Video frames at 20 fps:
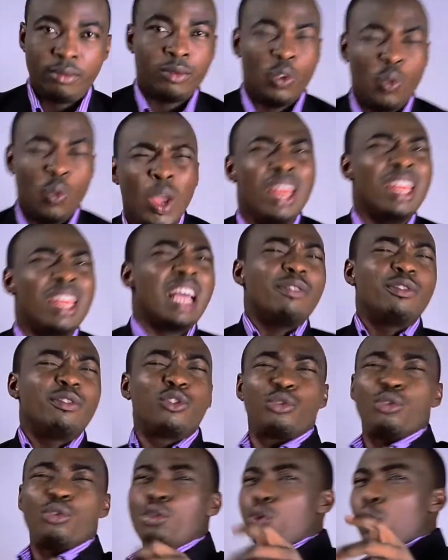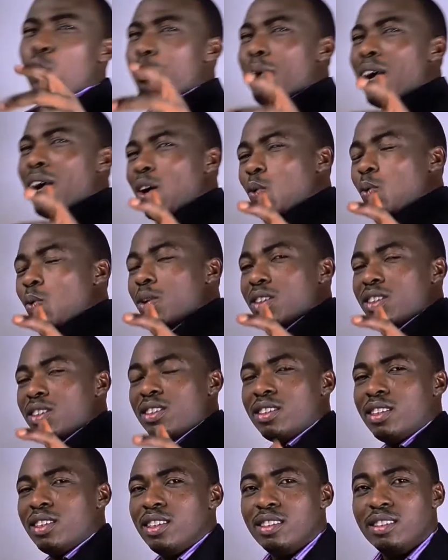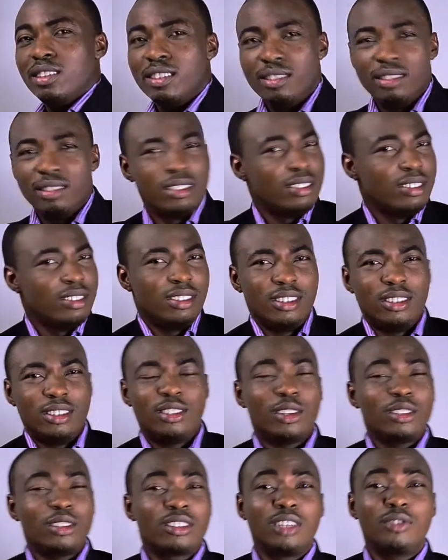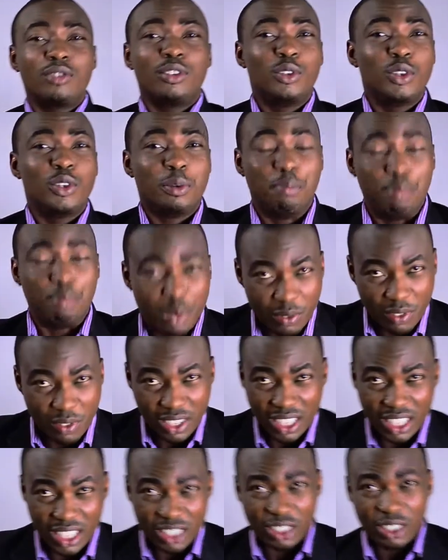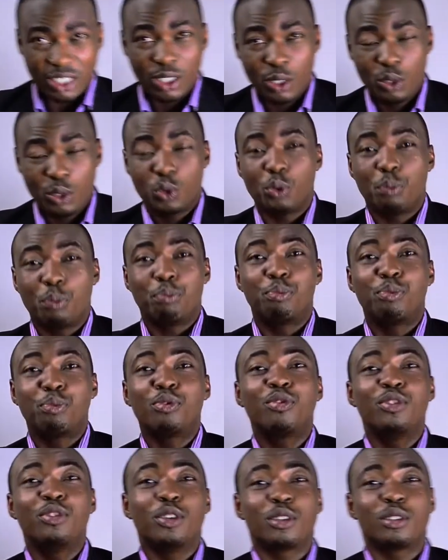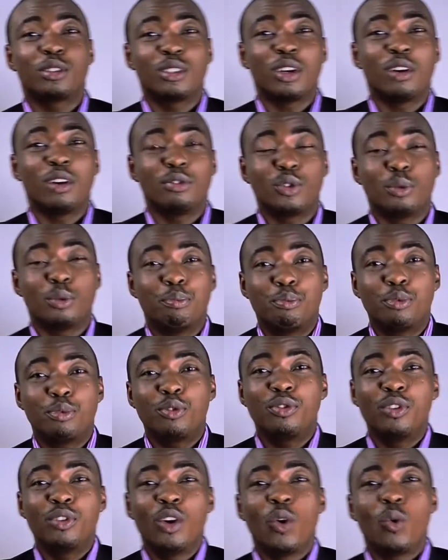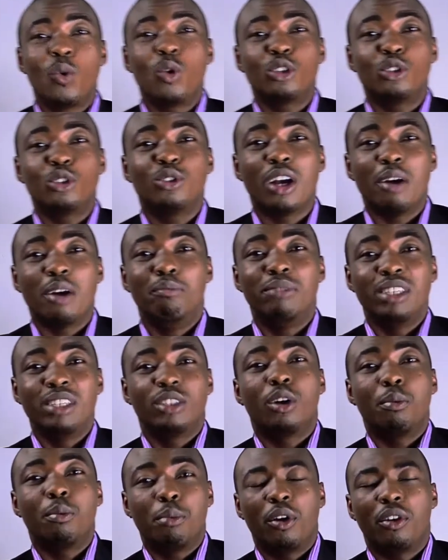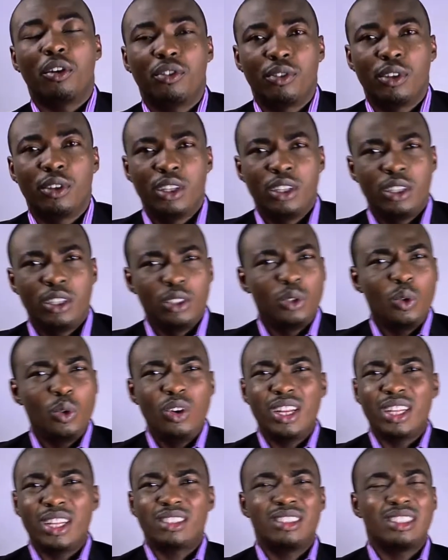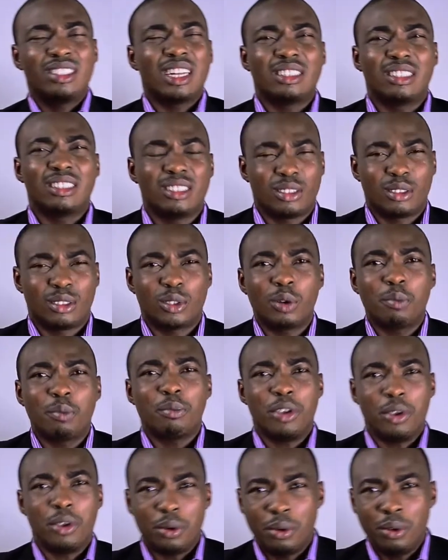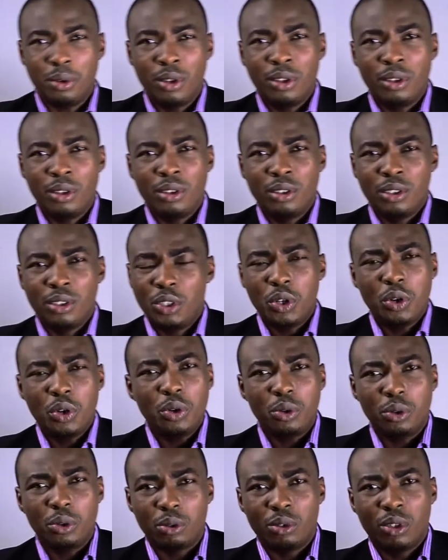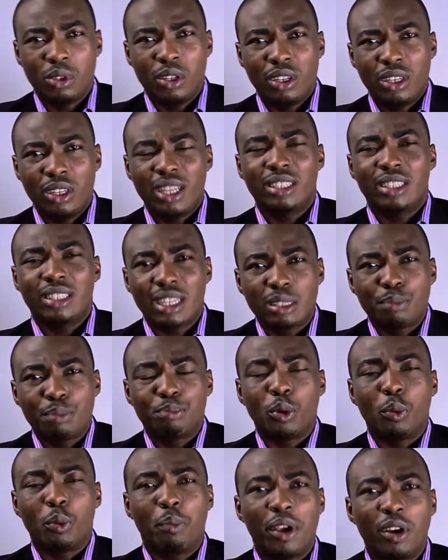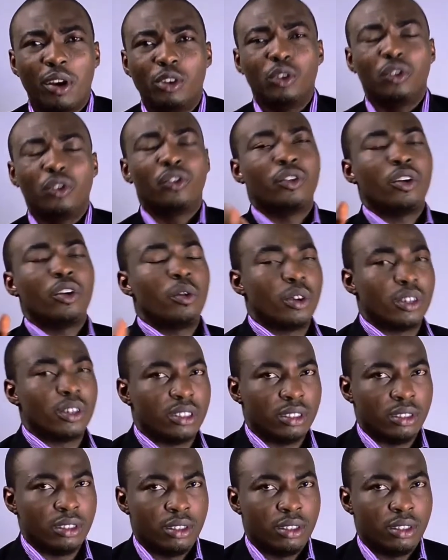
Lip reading: When life throws you backwards, it's just giving you a privilege to prove yourself, to prove what you are made up of. Don't let that disturb you. No, let that propel you forward.